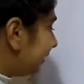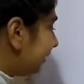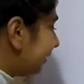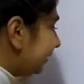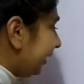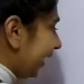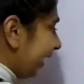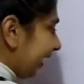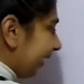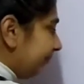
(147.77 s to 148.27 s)

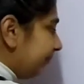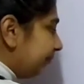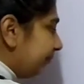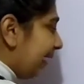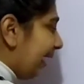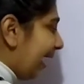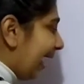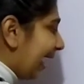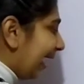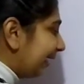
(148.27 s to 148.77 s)

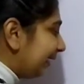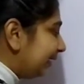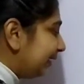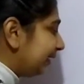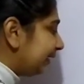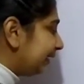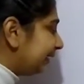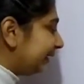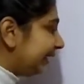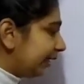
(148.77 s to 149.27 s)
name
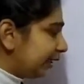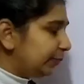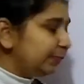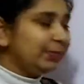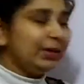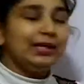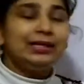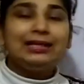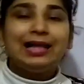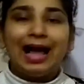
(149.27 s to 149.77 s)
and
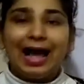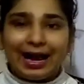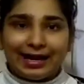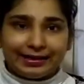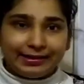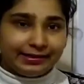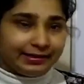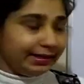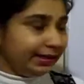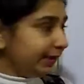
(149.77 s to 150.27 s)
email
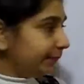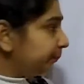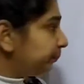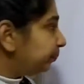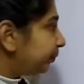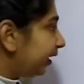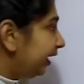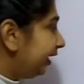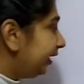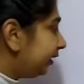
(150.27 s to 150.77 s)
ID
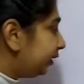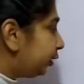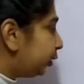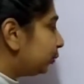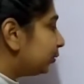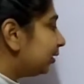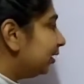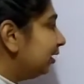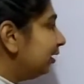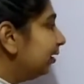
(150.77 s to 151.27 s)

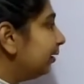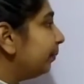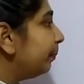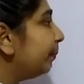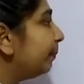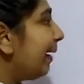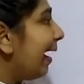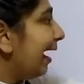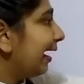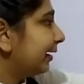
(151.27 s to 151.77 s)
into
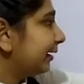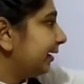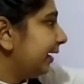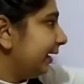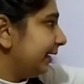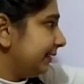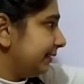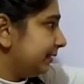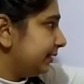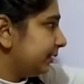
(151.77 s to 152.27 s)
the
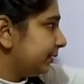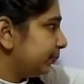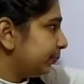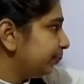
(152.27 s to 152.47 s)
backend.